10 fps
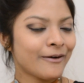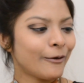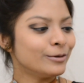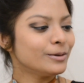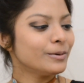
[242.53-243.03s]

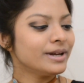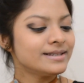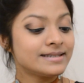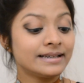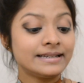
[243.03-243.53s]
Although
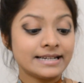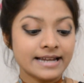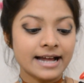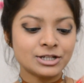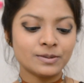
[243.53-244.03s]
it's
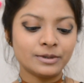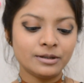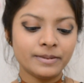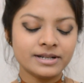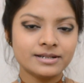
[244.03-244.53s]
detachable,
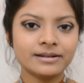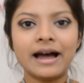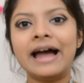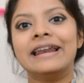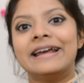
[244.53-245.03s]
but
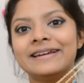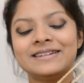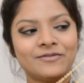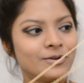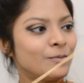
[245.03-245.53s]
I like it
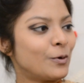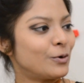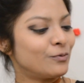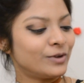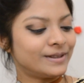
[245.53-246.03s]
even more
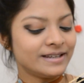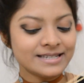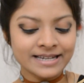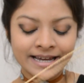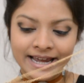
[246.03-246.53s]
with this.